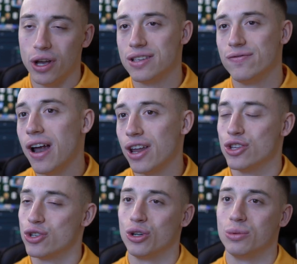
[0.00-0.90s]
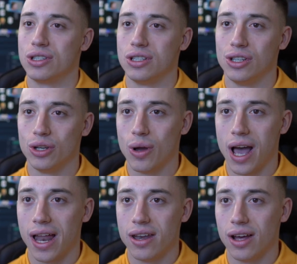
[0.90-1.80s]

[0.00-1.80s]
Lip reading: But it's very enjoyable to do and